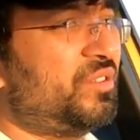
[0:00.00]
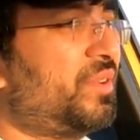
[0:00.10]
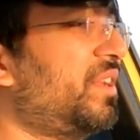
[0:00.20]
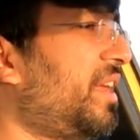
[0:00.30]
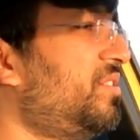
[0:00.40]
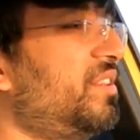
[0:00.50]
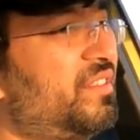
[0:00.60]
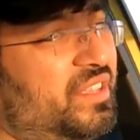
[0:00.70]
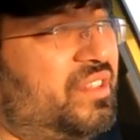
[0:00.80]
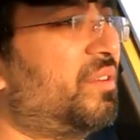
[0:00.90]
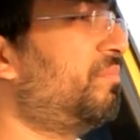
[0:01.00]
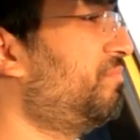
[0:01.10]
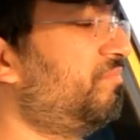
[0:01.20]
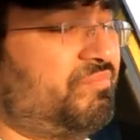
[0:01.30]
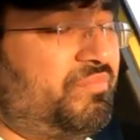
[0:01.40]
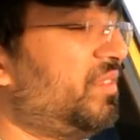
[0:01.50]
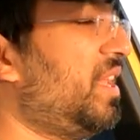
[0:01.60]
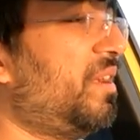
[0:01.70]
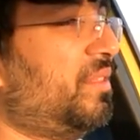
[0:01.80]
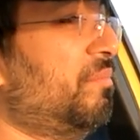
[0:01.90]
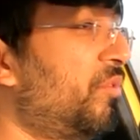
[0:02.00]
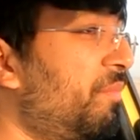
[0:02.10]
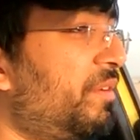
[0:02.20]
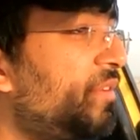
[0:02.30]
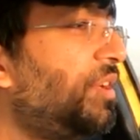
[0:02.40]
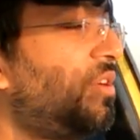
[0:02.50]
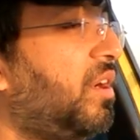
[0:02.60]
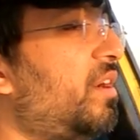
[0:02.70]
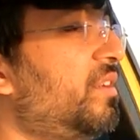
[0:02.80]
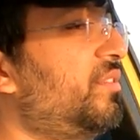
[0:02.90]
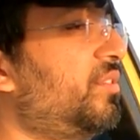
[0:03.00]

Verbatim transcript: you can actually see the movement where your car is